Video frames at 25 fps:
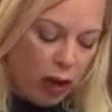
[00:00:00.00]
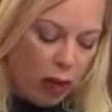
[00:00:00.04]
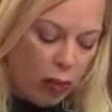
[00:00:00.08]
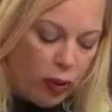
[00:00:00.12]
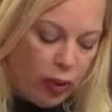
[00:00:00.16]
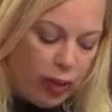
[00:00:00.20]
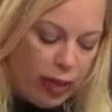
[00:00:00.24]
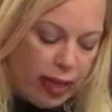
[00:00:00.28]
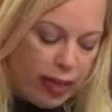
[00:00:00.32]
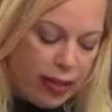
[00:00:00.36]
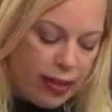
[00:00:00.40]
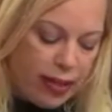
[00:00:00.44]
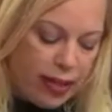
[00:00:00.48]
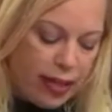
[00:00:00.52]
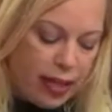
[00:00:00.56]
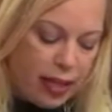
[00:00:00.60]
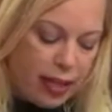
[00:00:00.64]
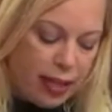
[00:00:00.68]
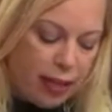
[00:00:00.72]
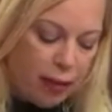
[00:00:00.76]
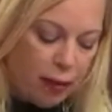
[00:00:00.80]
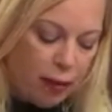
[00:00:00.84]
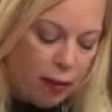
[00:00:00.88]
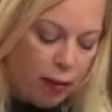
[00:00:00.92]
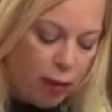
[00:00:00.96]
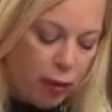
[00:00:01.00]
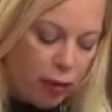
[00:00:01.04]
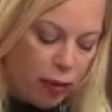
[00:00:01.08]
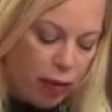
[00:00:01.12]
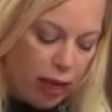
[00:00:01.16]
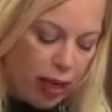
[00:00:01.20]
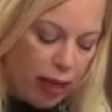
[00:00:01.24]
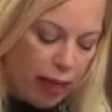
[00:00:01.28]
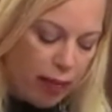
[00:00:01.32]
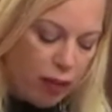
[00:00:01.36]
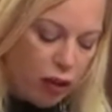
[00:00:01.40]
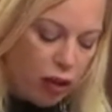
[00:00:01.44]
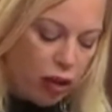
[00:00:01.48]
would consist of a
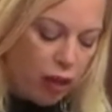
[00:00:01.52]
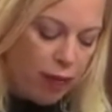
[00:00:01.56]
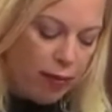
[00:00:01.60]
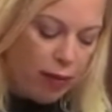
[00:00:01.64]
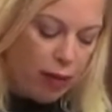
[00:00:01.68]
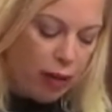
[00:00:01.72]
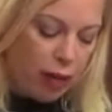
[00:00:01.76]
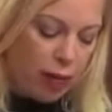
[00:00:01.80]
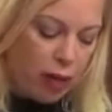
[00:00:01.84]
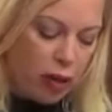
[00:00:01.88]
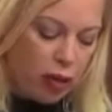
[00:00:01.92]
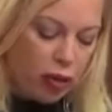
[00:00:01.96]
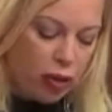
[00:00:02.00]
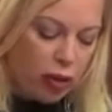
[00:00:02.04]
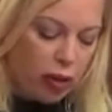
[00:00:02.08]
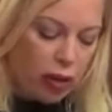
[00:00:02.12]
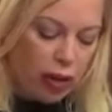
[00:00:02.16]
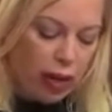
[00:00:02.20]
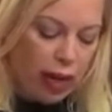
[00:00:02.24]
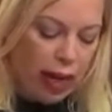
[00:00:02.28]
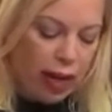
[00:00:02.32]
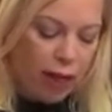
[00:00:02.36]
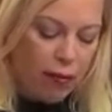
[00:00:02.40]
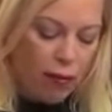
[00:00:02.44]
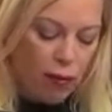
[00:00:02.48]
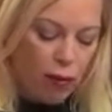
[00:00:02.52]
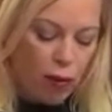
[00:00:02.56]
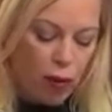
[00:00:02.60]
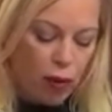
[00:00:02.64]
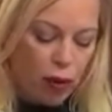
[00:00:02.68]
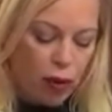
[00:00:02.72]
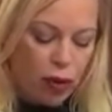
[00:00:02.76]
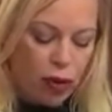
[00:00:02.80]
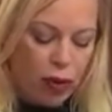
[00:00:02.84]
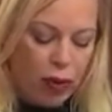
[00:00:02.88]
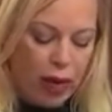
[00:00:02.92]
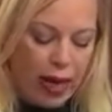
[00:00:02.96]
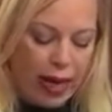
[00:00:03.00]
full-time chief commissioner and
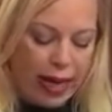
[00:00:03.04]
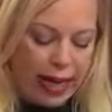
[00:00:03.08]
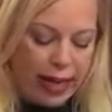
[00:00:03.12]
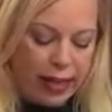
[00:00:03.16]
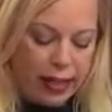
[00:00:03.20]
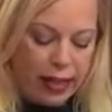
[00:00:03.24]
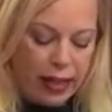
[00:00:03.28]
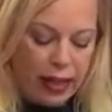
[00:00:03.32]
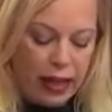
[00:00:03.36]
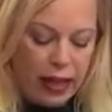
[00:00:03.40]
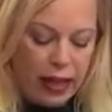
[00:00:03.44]
4 to 8